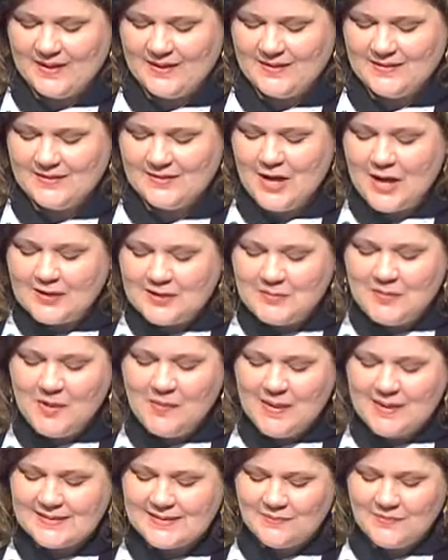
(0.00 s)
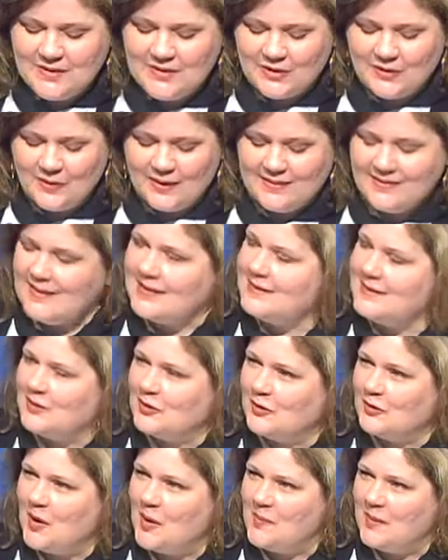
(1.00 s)
Talk to me about some of the great things that
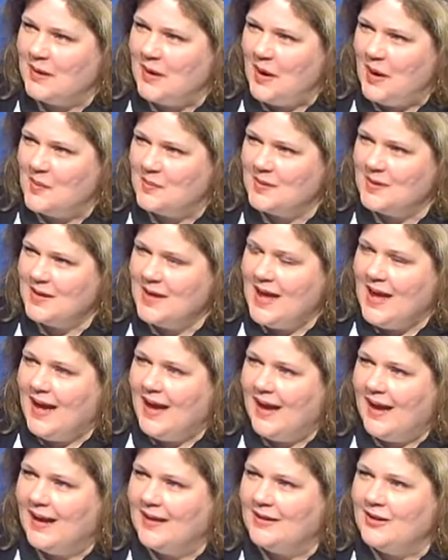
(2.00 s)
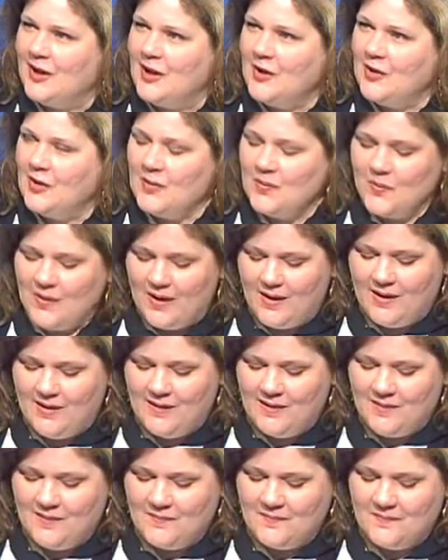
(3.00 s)
are coming up. I know
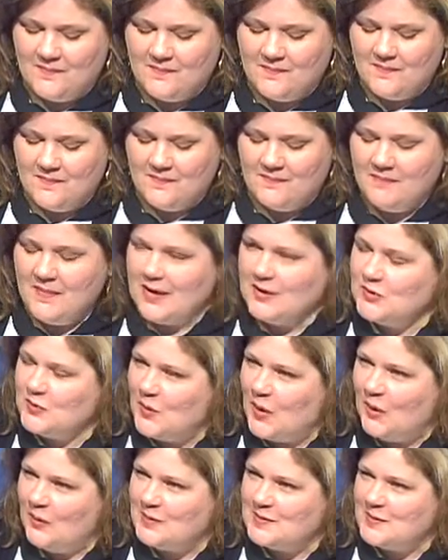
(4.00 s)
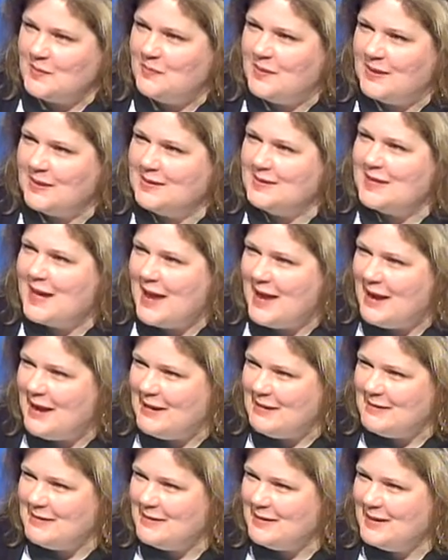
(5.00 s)
May 12th is a big
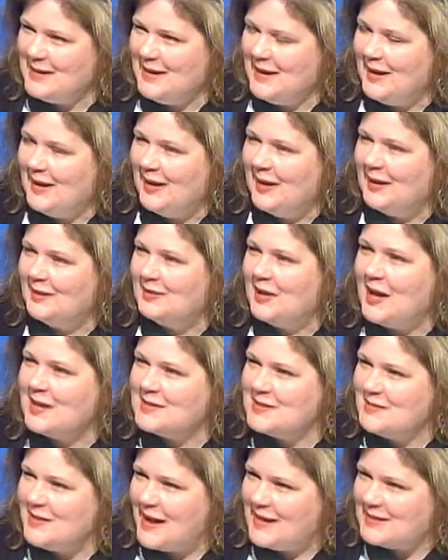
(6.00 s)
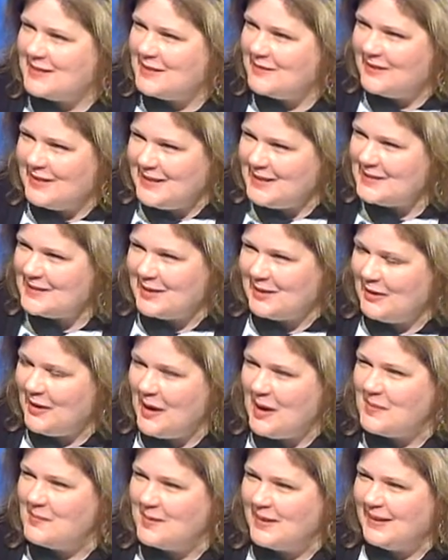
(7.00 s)
day. Lots of activities that are
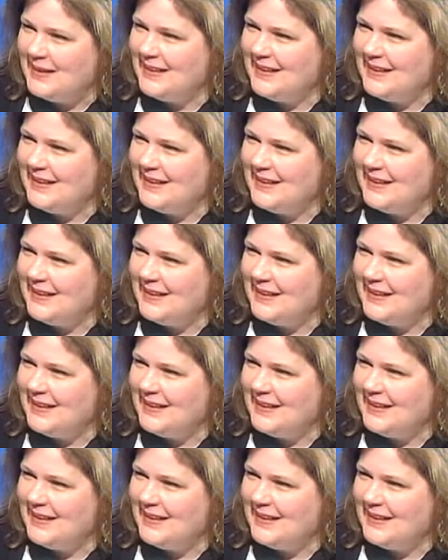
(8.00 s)
happening.